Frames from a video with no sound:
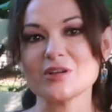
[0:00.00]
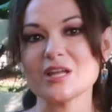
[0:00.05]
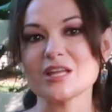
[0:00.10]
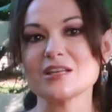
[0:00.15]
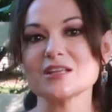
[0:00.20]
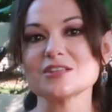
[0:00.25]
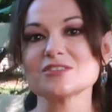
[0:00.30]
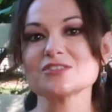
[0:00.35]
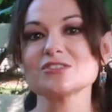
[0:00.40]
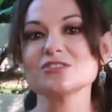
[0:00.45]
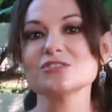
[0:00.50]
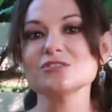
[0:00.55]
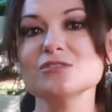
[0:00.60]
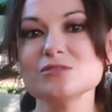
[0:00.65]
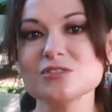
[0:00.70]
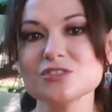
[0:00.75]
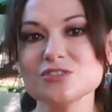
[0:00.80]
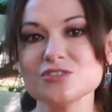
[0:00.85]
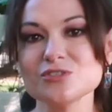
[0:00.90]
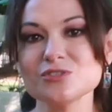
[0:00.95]
and as
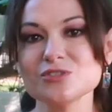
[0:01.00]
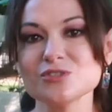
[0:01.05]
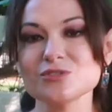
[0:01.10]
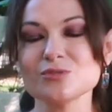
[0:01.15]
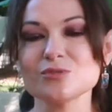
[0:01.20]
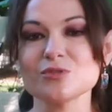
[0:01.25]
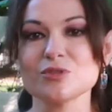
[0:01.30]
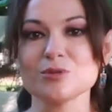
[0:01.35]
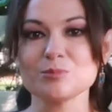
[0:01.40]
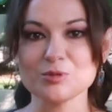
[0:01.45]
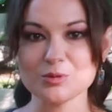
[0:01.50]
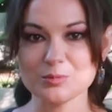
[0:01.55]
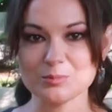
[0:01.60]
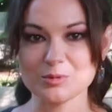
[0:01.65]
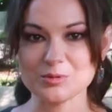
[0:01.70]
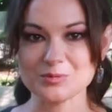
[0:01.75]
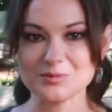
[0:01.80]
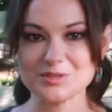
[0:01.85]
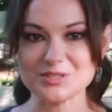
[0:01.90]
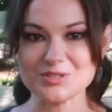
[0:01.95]
soon as you do, the
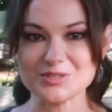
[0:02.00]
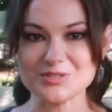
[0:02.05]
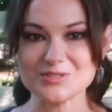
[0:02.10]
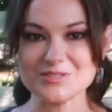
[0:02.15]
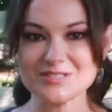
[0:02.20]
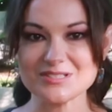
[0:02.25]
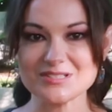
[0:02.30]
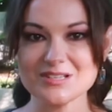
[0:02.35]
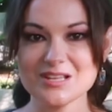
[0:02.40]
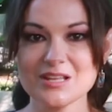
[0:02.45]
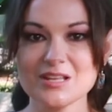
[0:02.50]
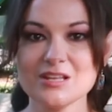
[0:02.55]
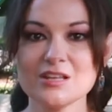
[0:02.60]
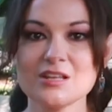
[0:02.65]
bluebird returns.